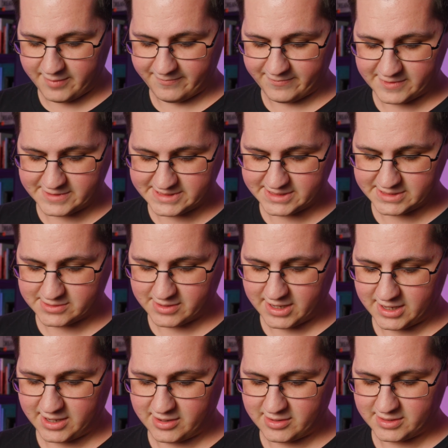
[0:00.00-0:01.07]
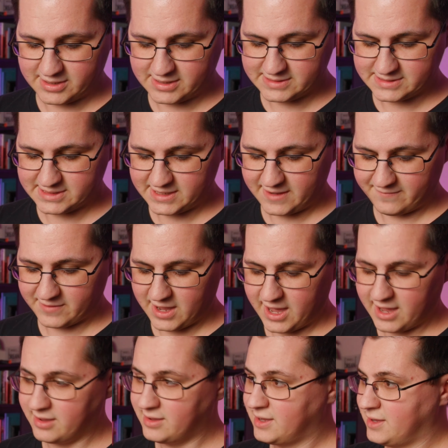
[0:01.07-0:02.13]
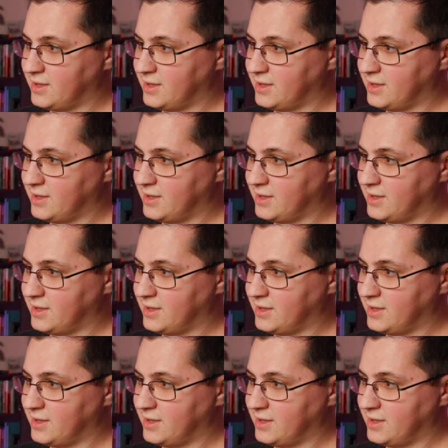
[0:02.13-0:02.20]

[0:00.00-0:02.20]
For instance, right here, you can see I've got